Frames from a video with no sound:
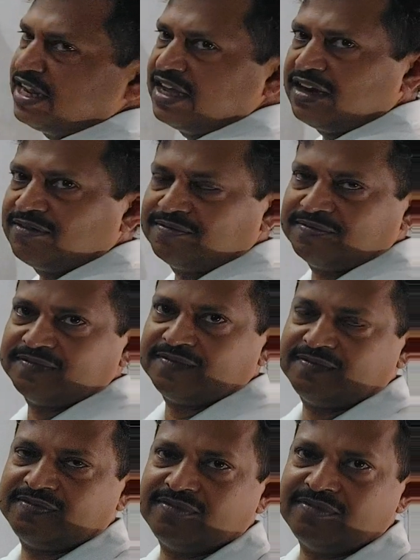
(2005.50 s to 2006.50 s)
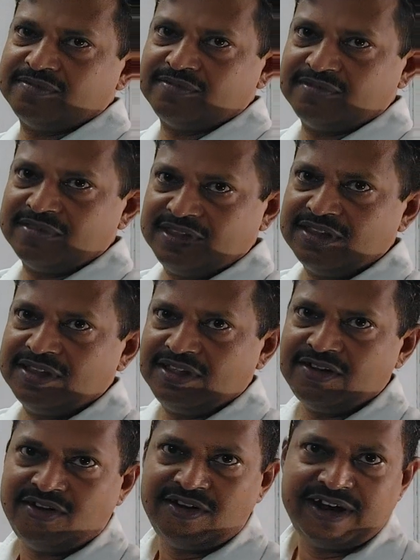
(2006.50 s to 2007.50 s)
here?
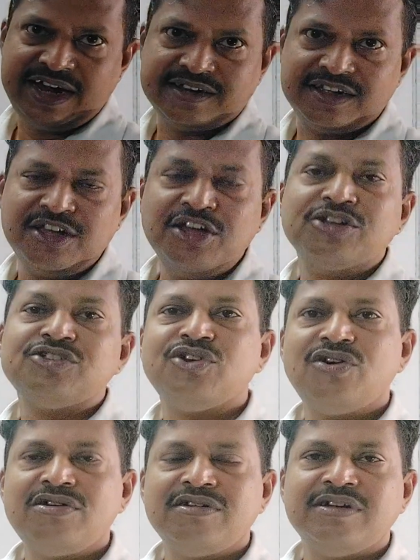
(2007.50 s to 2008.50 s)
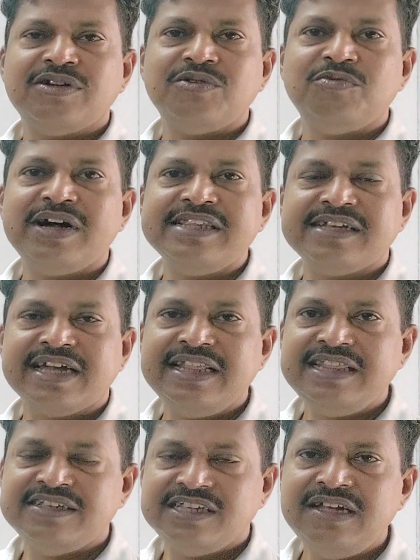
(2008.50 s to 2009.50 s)
All right. So once again
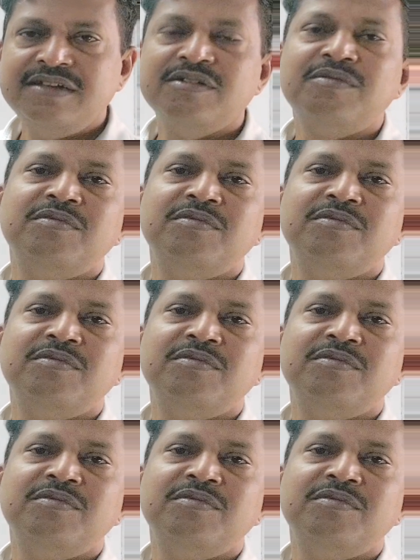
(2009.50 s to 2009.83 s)
there is a